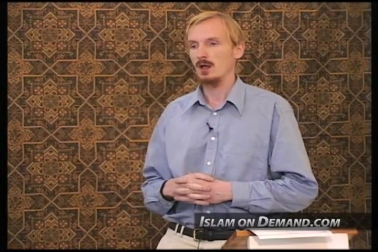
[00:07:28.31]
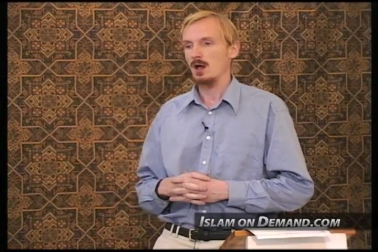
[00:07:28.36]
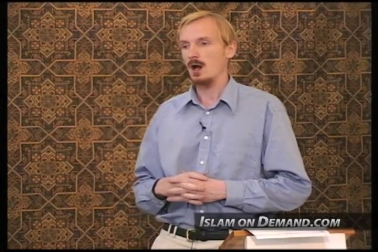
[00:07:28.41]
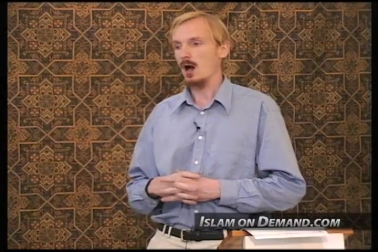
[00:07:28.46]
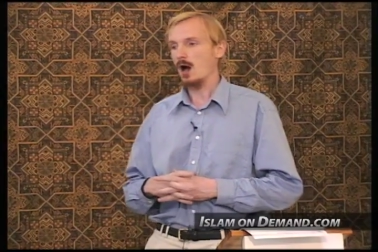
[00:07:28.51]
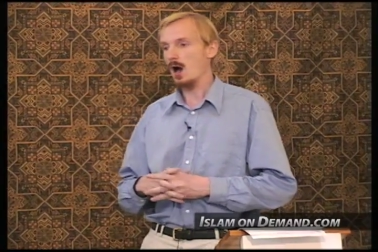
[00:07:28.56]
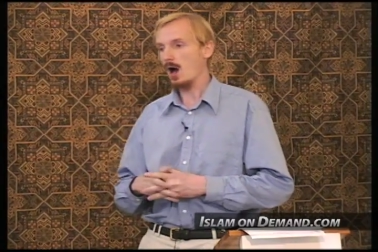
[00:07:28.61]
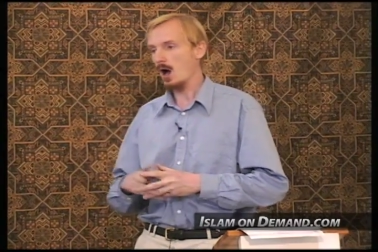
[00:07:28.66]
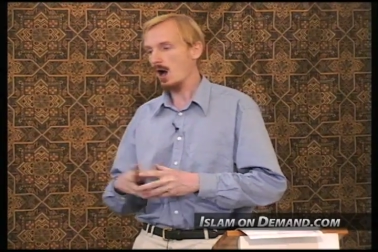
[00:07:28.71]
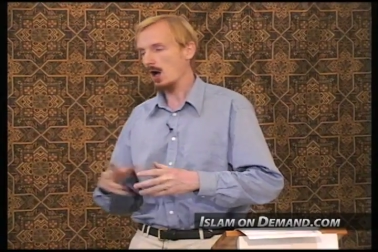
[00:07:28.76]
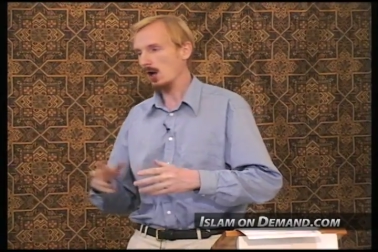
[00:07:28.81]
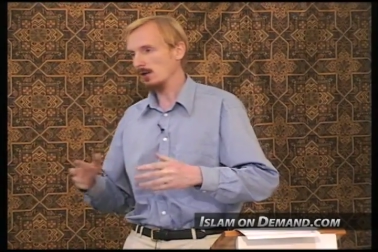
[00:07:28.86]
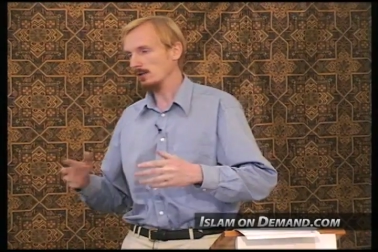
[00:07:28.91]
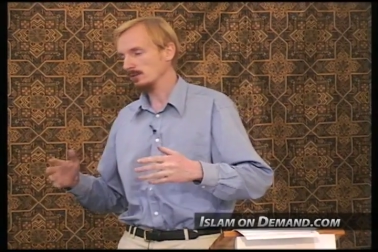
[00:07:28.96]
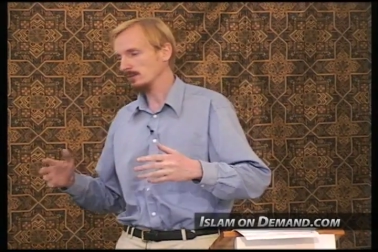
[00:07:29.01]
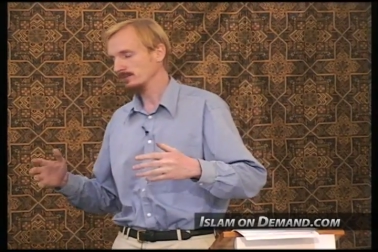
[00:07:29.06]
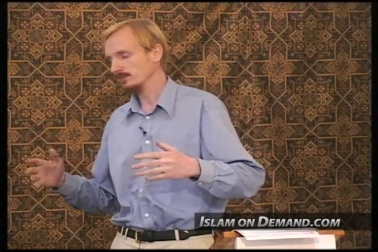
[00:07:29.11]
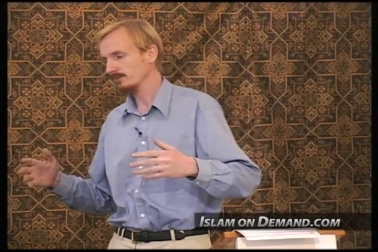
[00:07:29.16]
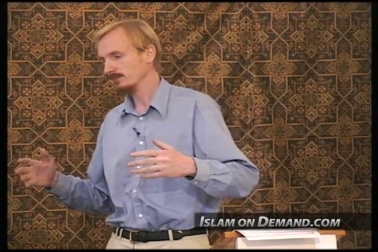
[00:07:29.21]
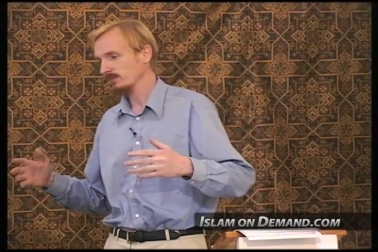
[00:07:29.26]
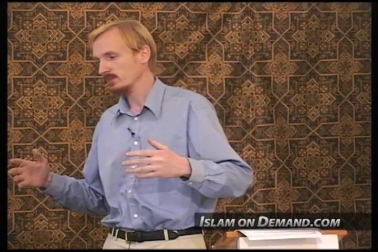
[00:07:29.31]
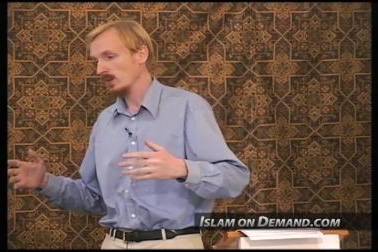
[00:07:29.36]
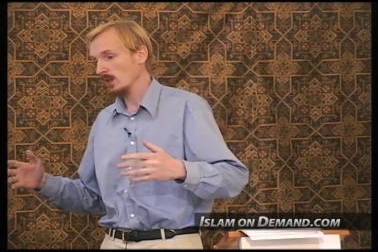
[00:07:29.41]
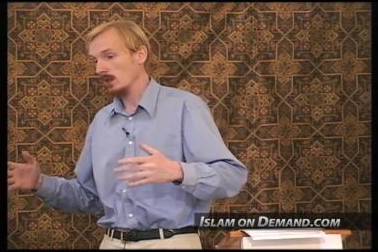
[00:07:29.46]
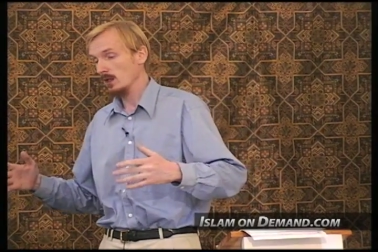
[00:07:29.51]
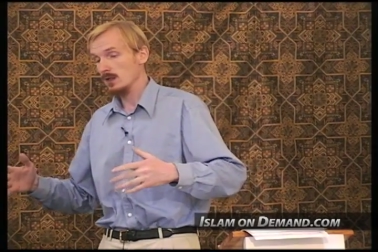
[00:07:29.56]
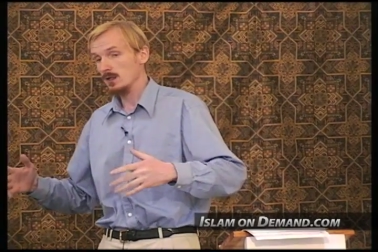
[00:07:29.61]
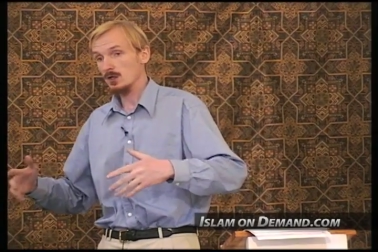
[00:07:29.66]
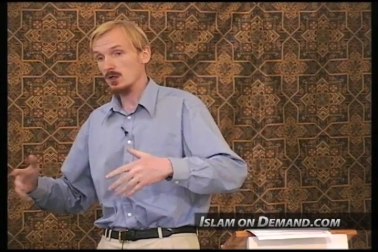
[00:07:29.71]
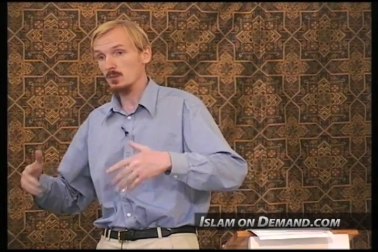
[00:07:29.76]
are
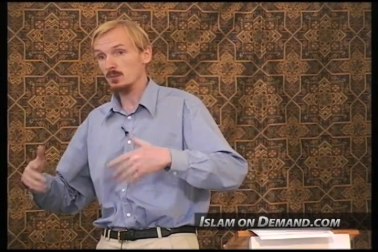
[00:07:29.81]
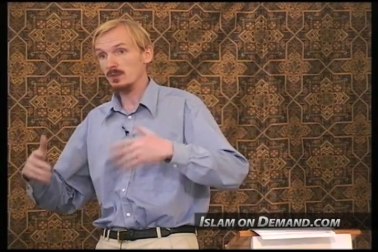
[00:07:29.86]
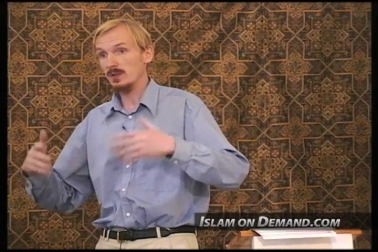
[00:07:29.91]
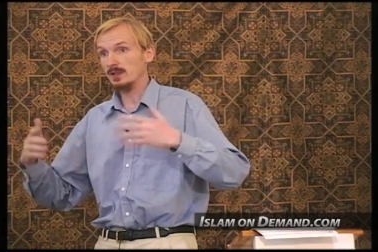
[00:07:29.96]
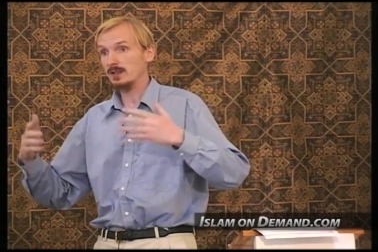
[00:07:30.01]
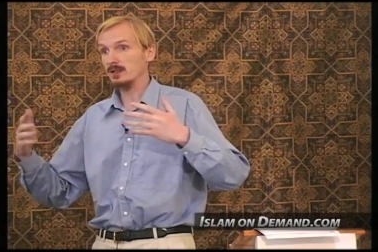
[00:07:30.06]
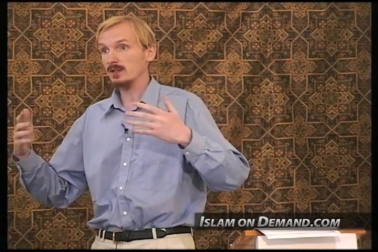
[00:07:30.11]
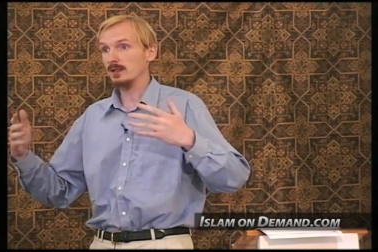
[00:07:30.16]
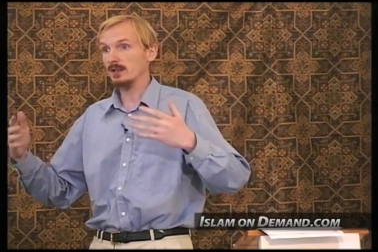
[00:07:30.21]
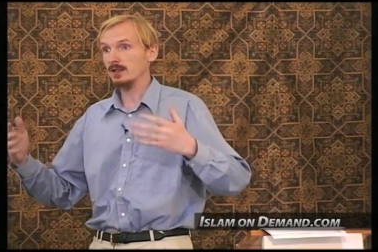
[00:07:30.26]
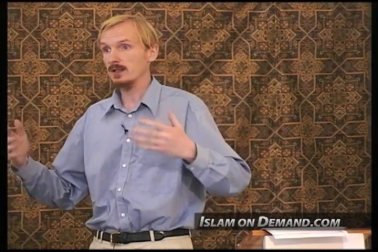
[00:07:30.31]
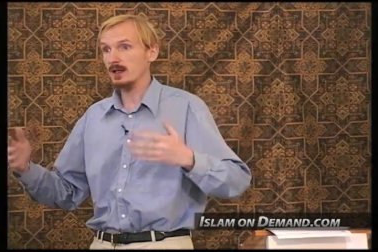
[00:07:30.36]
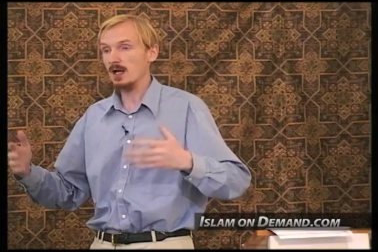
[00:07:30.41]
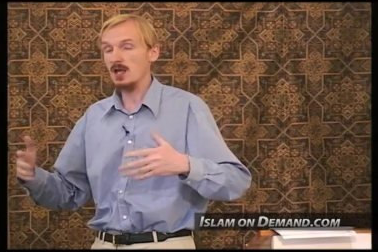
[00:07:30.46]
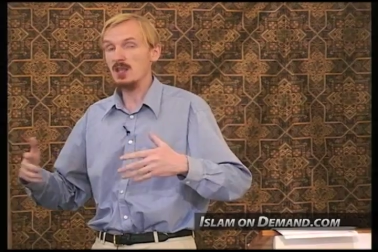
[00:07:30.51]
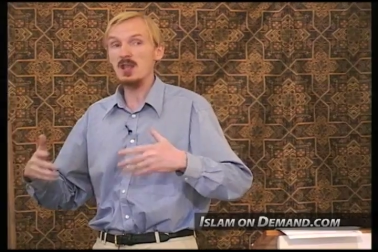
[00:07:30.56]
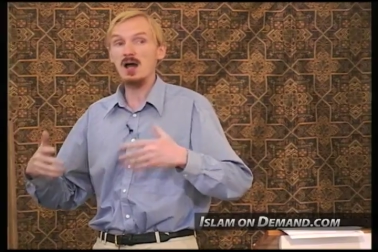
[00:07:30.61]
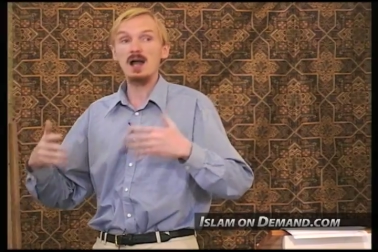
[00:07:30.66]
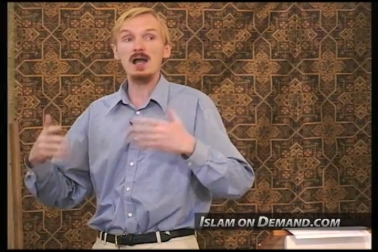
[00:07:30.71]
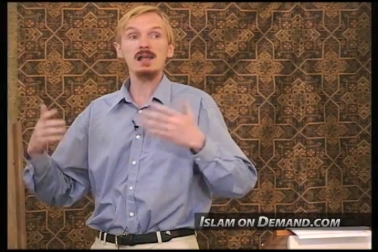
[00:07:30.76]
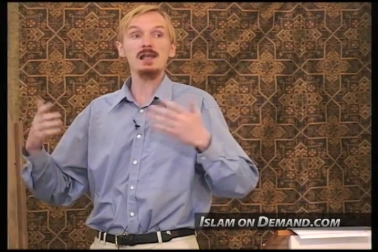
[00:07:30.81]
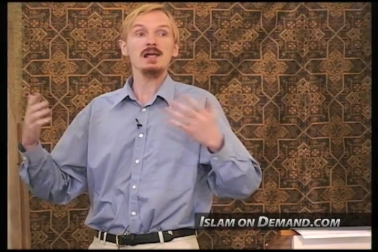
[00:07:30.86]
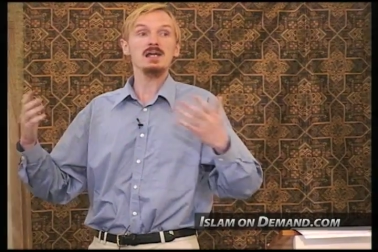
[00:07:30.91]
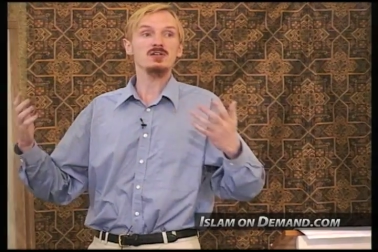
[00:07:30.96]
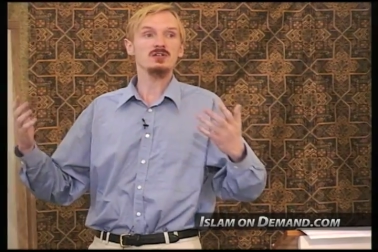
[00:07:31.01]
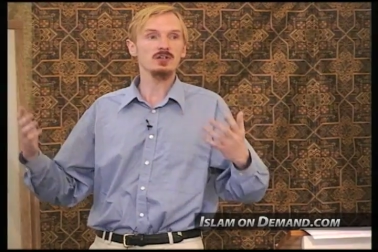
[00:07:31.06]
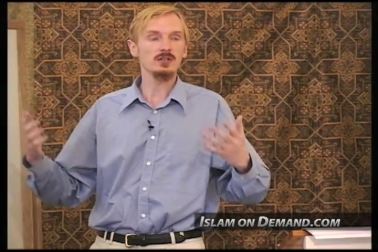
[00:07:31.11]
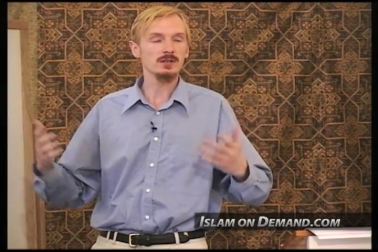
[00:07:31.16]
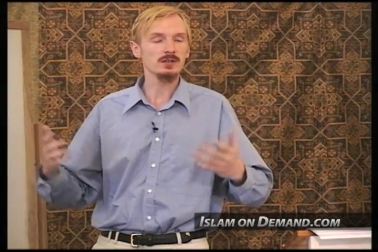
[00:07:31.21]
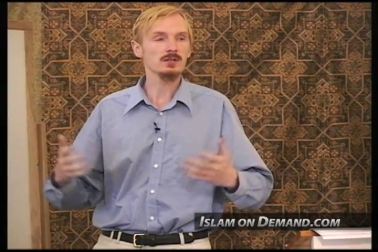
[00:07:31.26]
completely
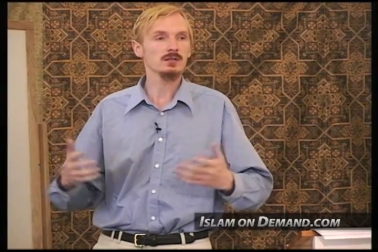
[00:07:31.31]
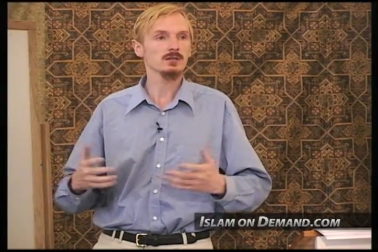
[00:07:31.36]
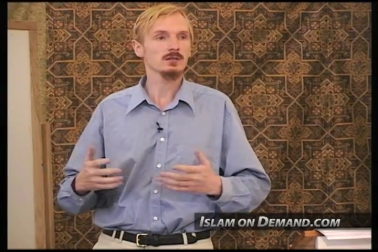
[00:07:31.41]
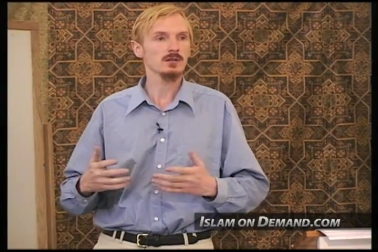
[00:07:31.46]
annihilated,